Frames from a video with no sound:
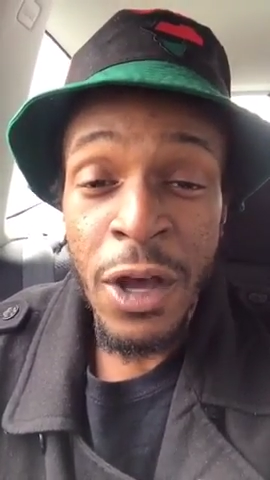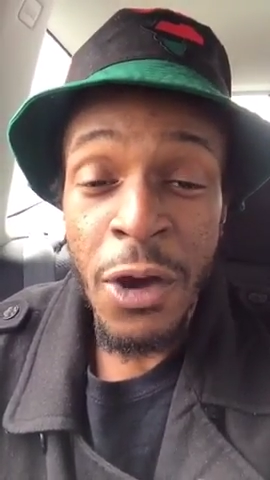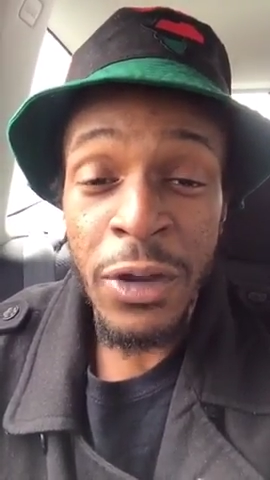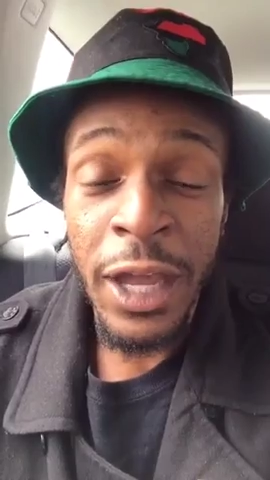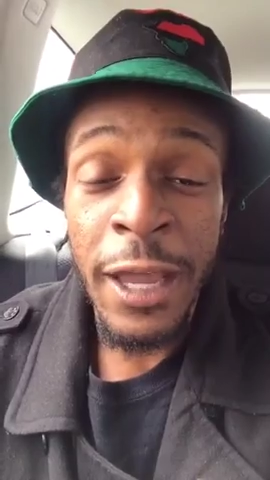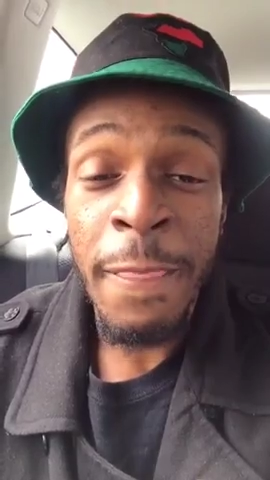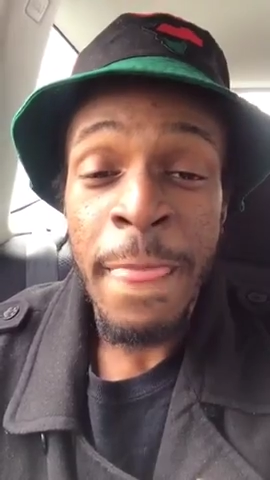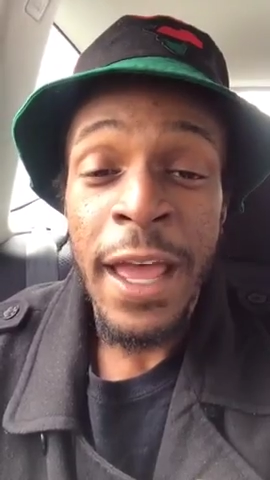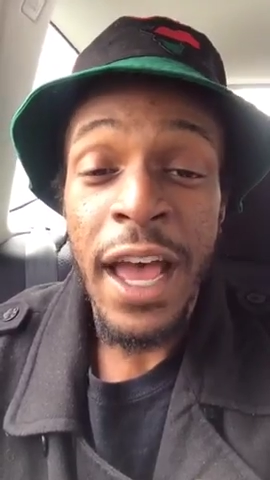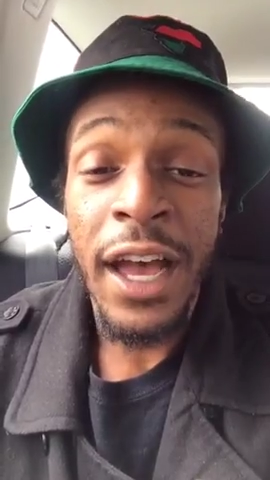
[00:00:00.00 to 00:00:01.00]
Okay,
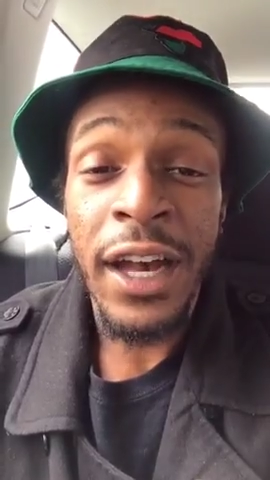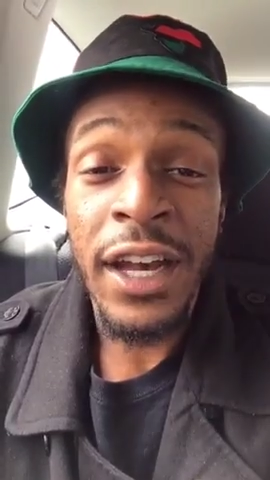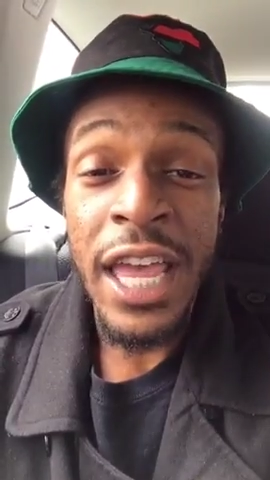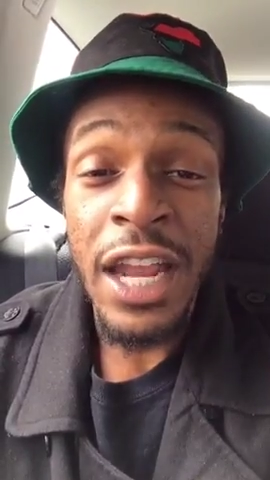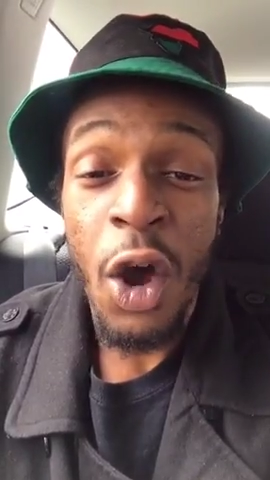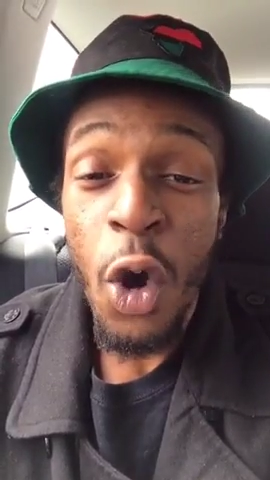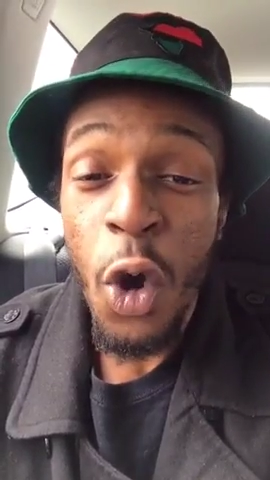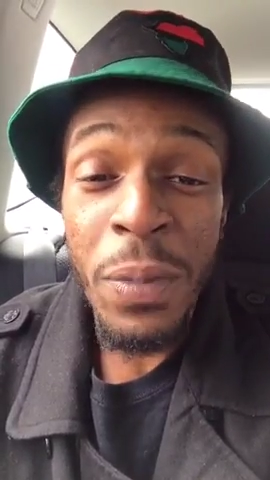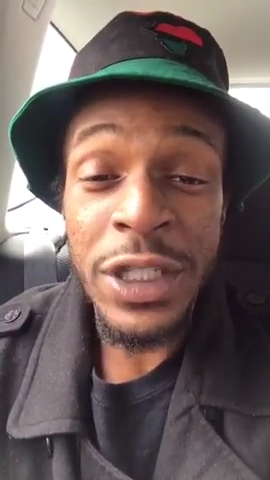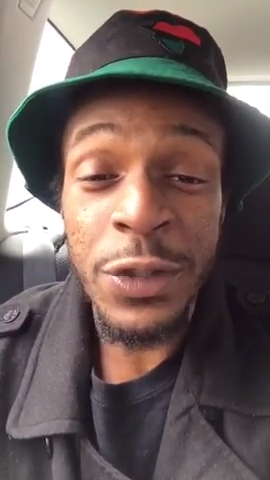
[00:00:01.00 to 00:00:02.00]
and a
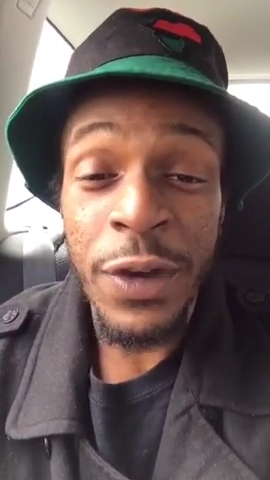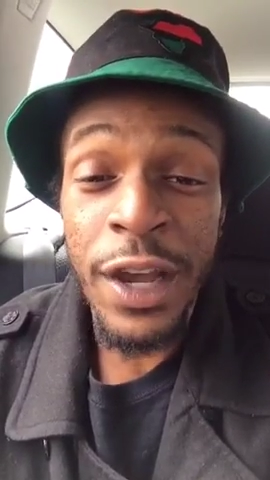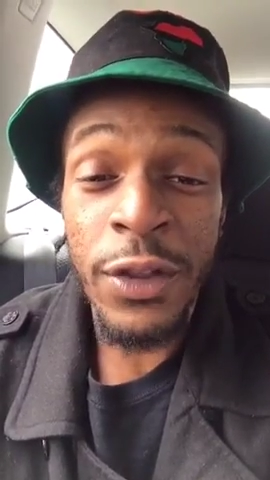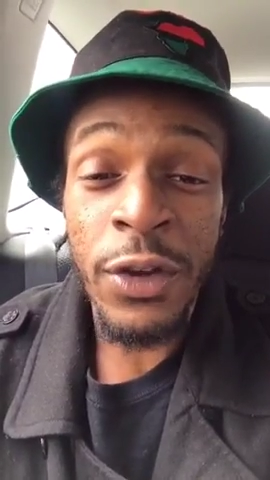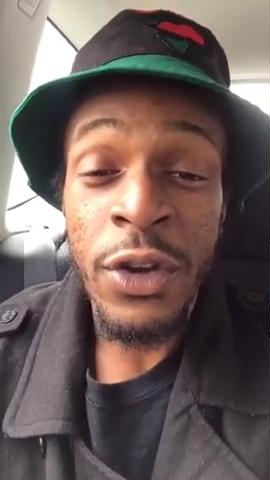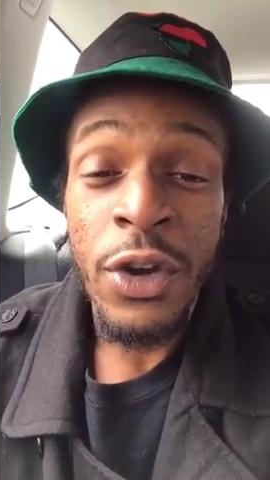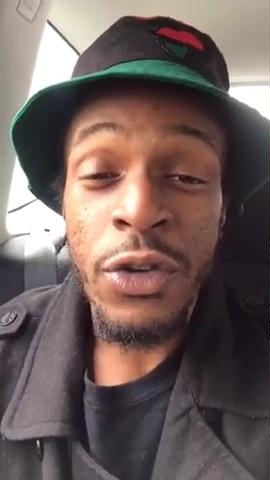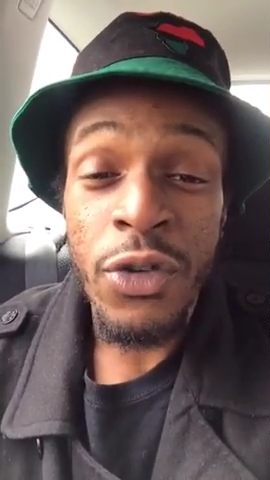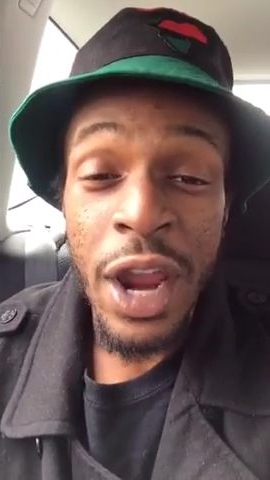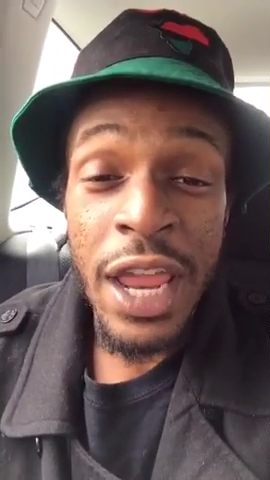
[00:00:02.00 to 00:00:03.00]
whole bunch of other
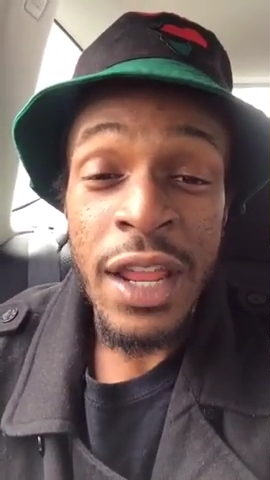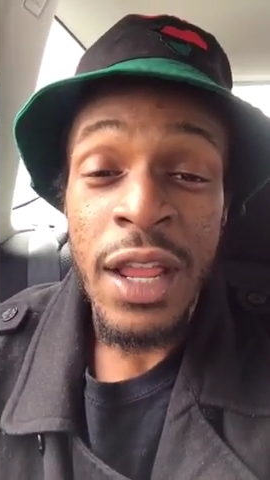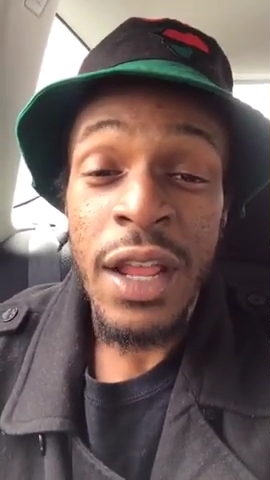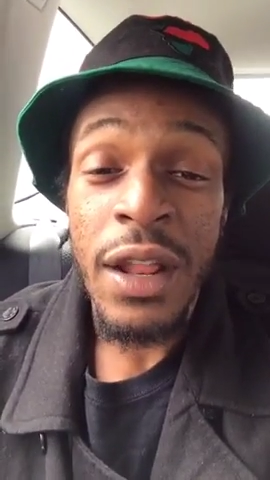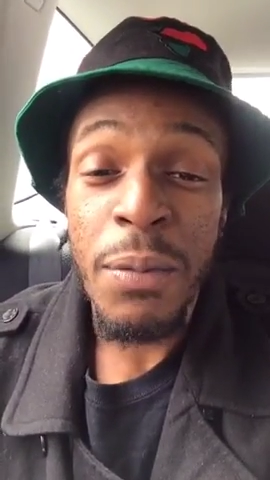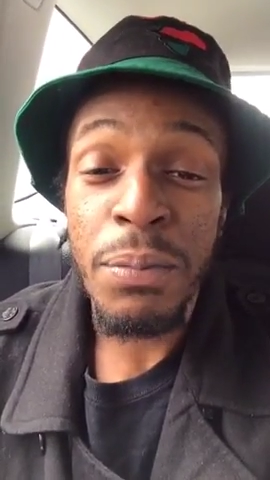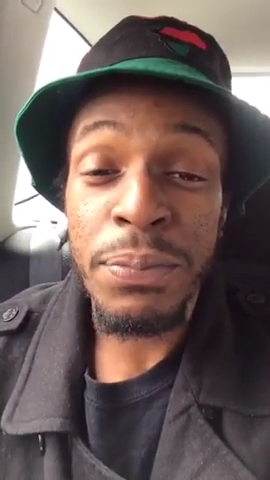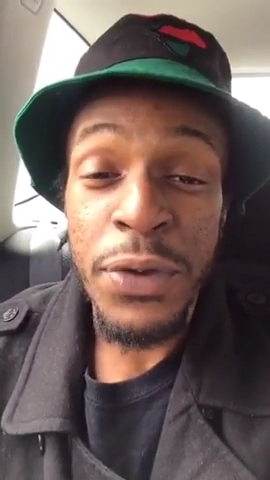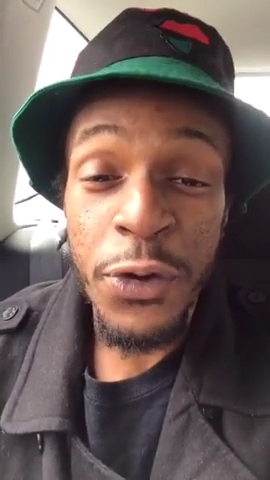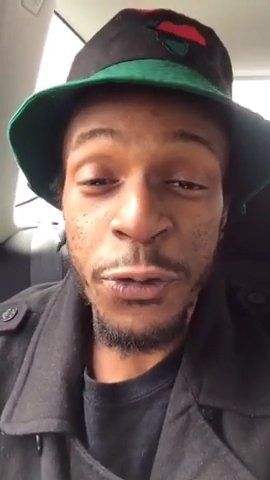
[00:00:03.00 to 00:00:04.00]
great
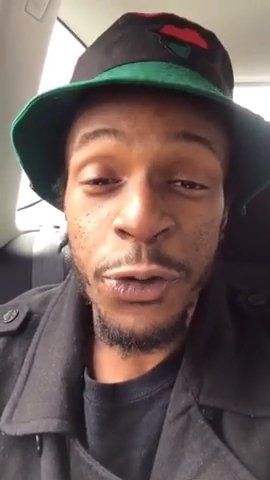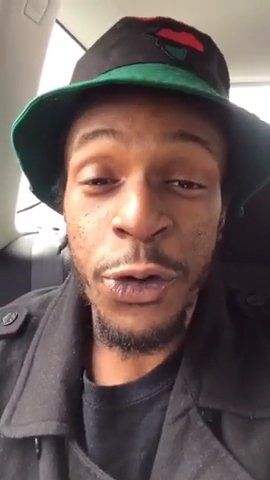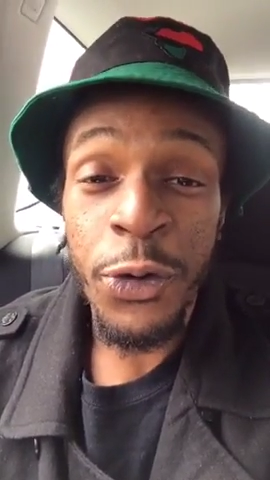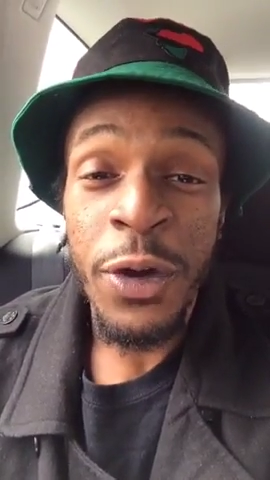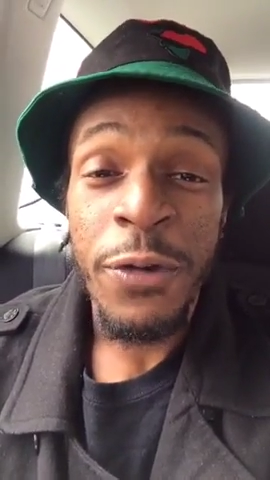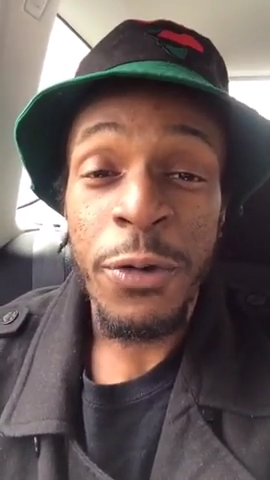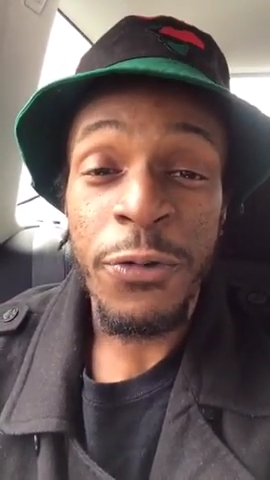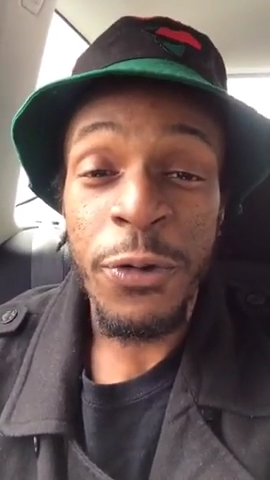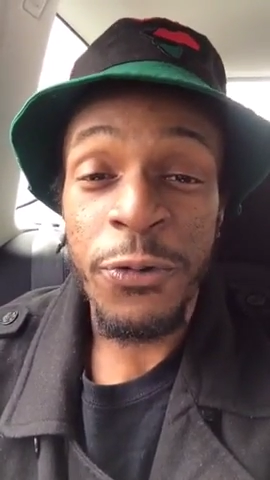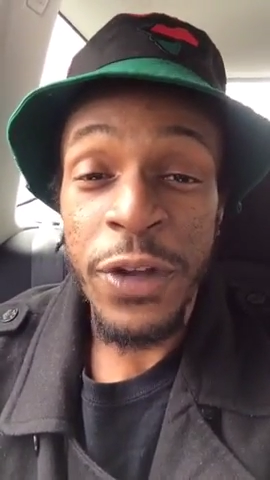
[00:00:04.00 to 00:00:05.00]
beautiful,
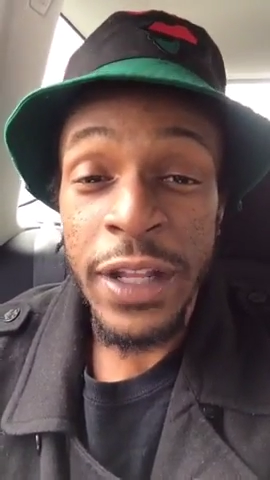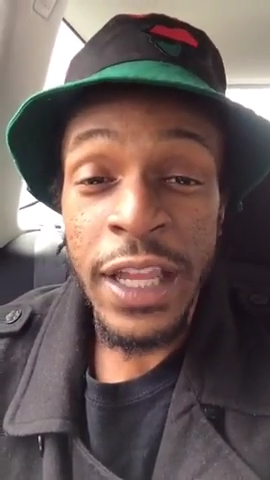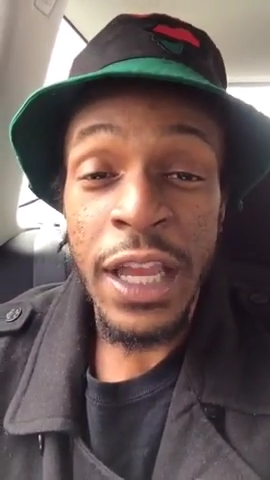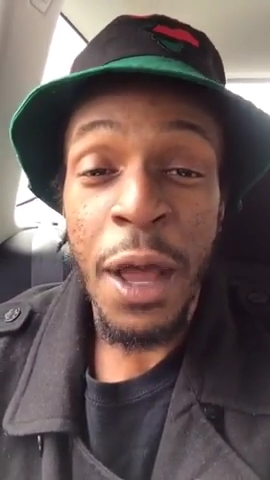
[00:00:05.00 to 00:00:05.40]
fulfilling,